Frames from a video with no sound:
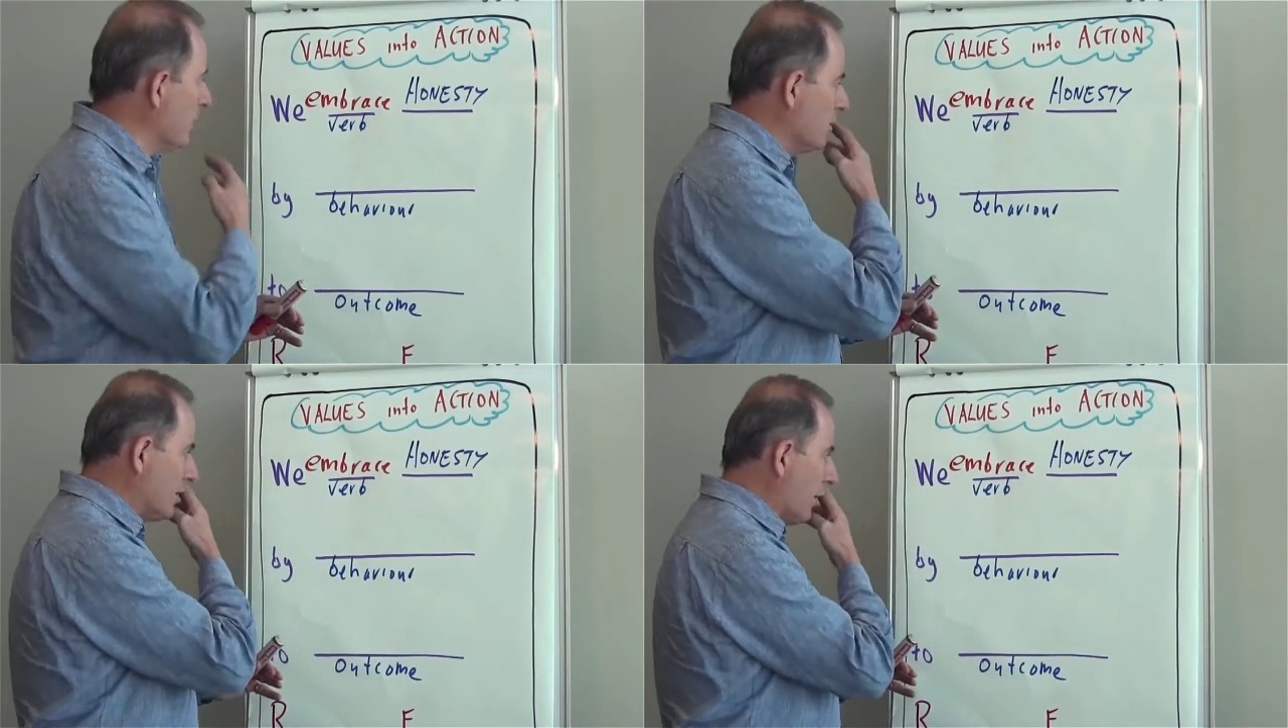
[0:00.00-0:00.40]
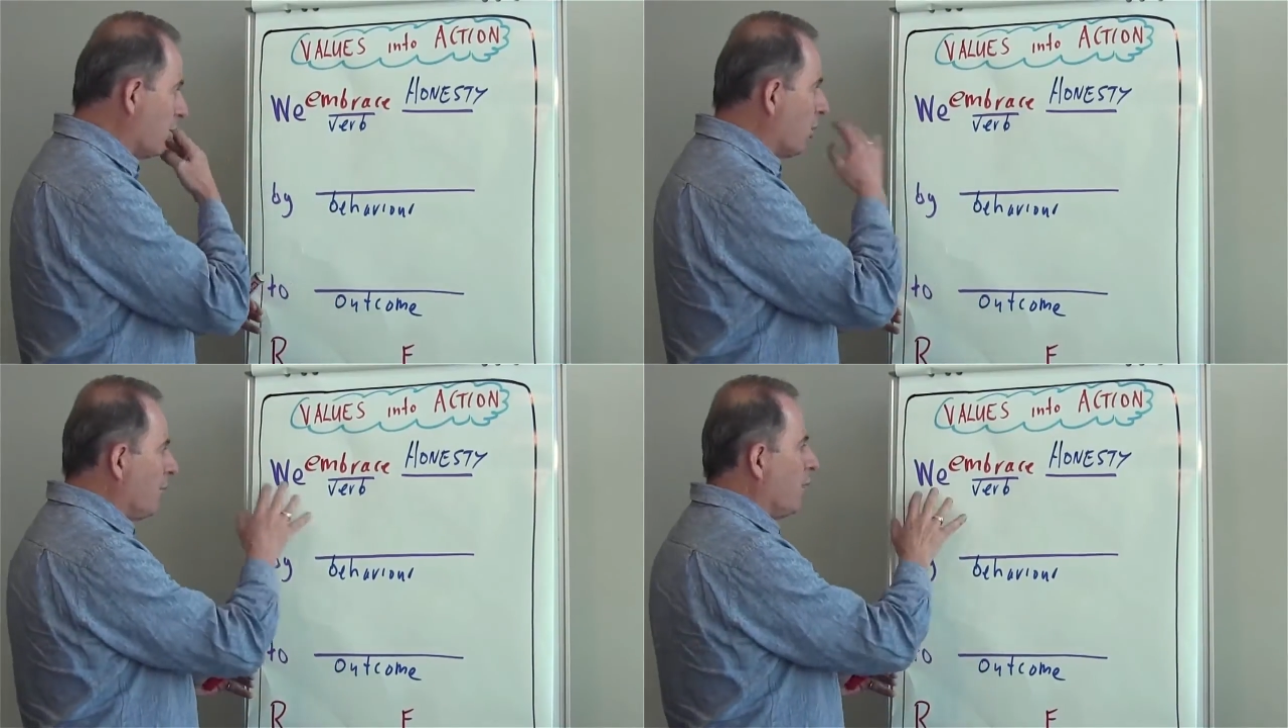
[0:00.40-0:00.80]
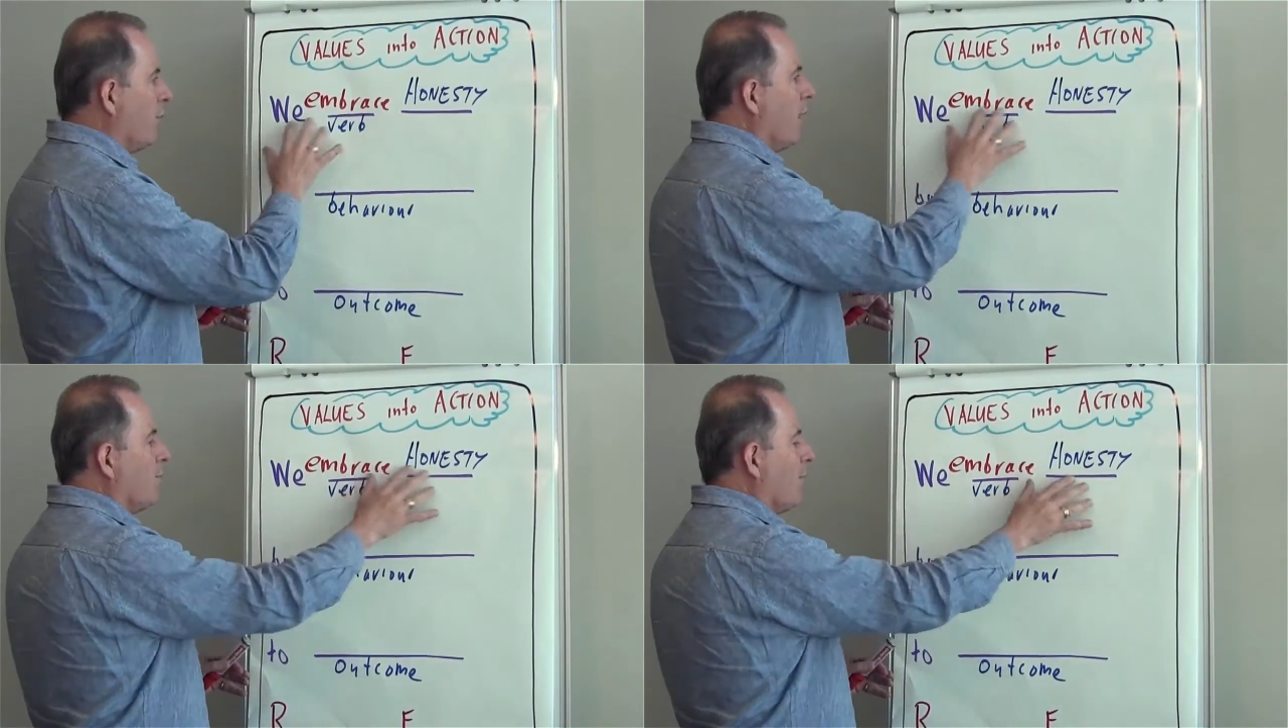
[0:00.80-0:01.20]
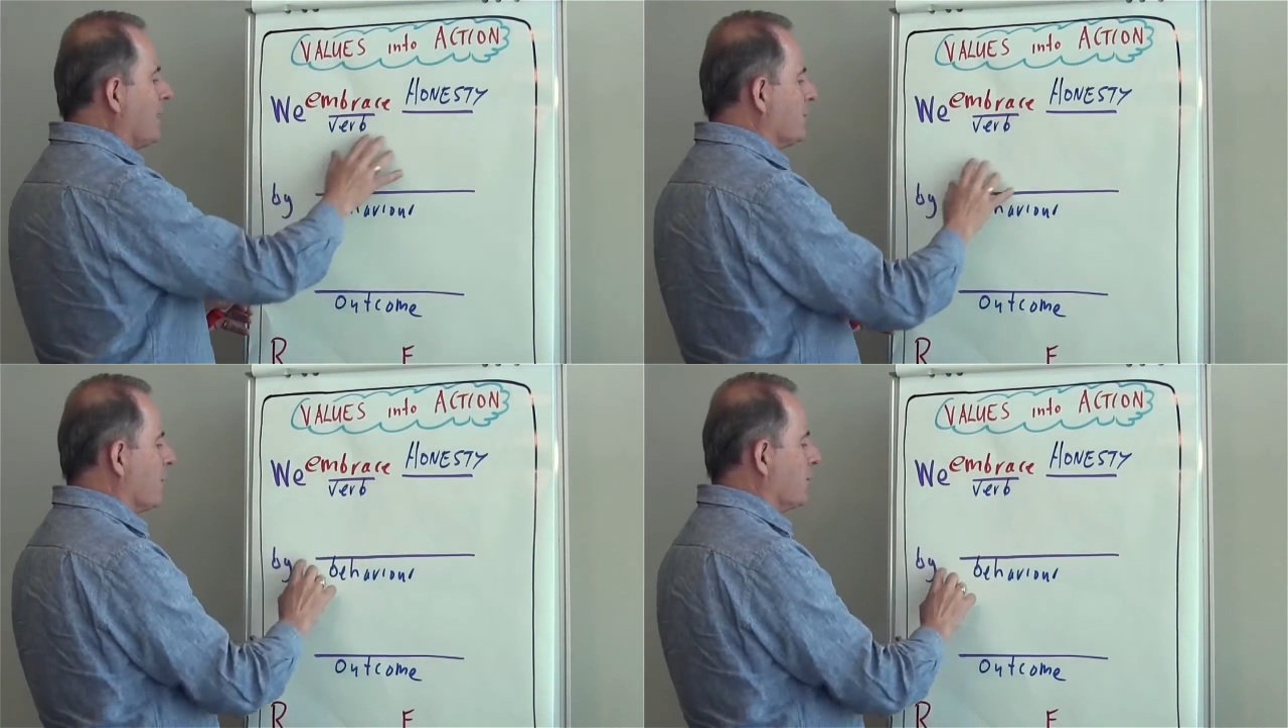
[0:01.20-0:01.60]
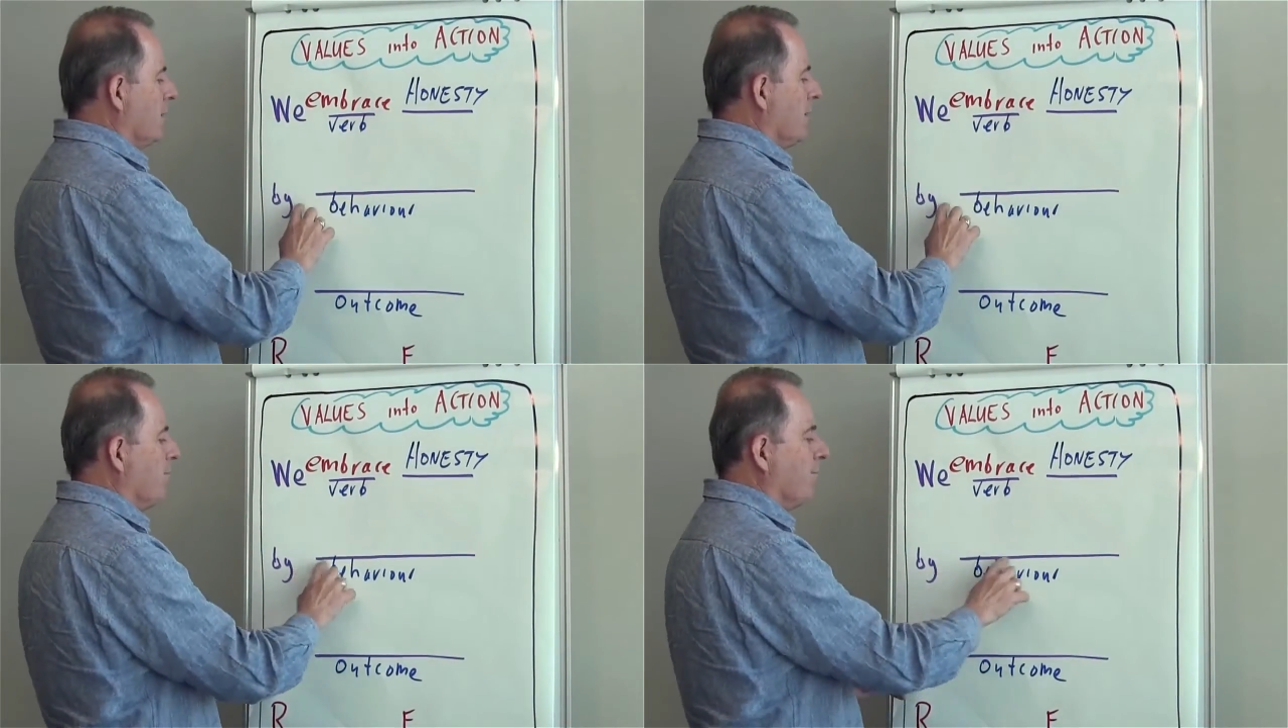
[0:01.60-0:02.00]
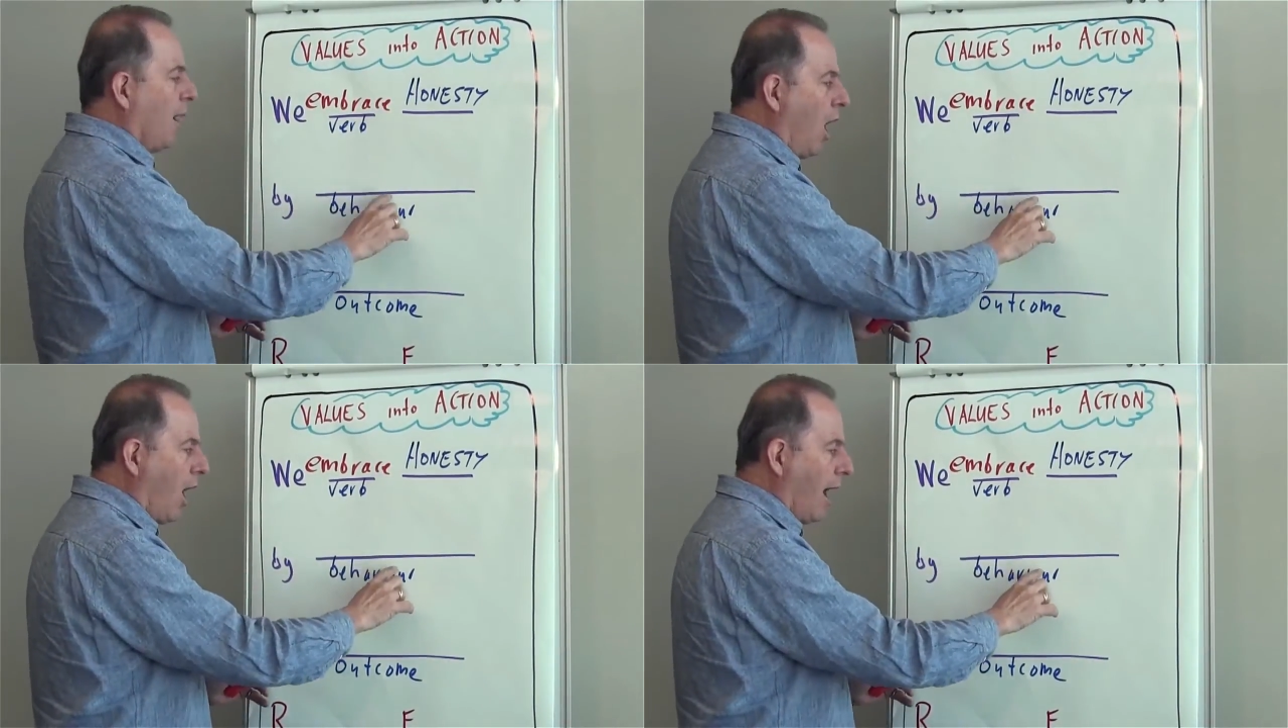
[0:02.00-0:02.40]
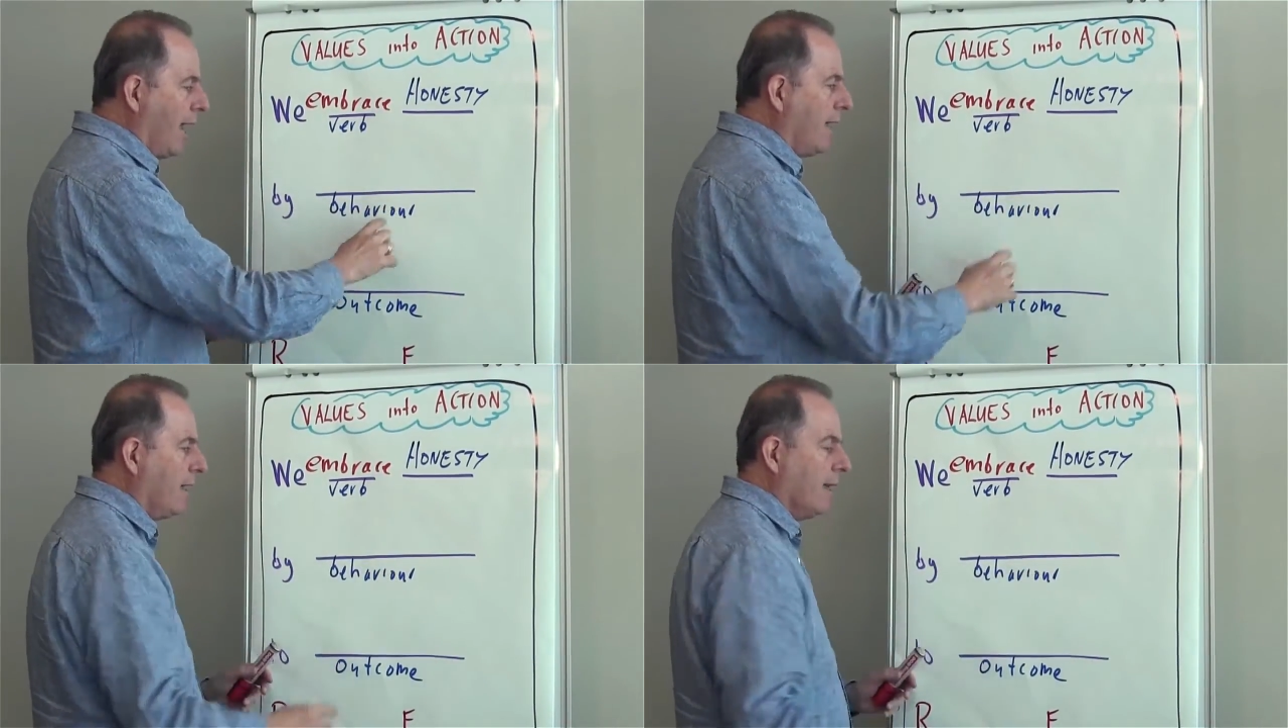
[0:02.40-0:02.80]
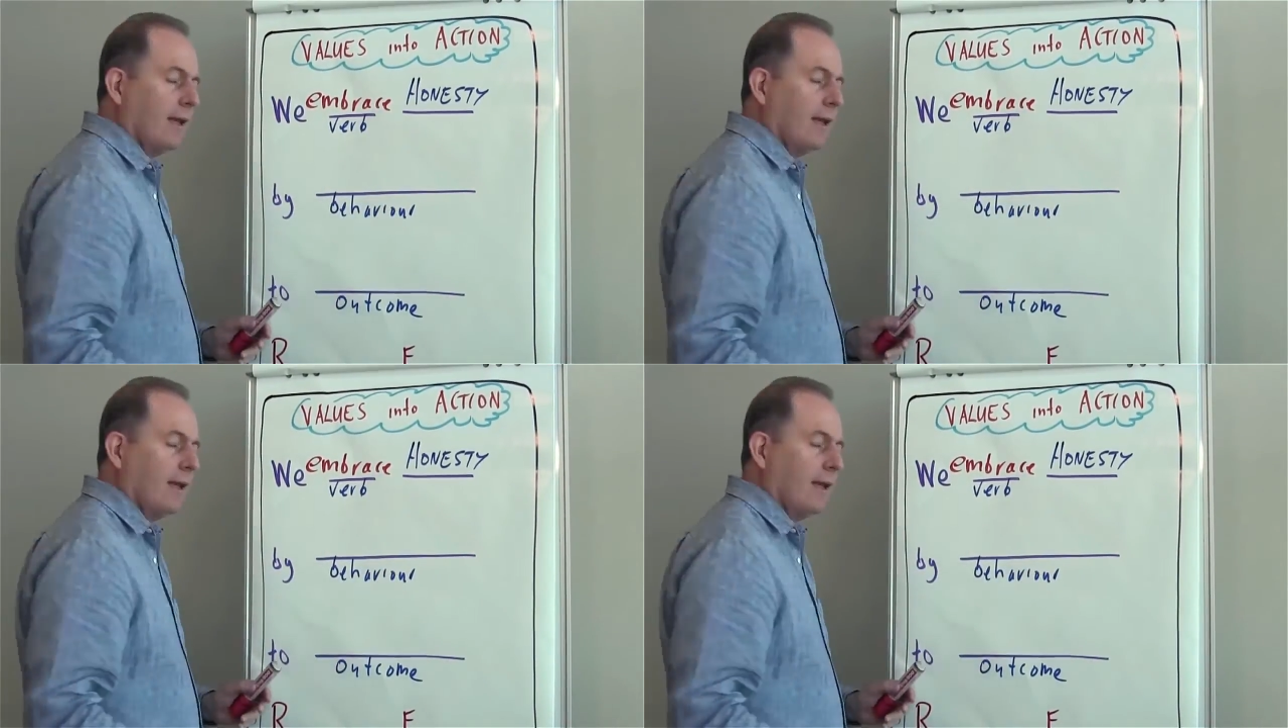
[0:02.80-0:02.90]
So it could be we embrace honesty by,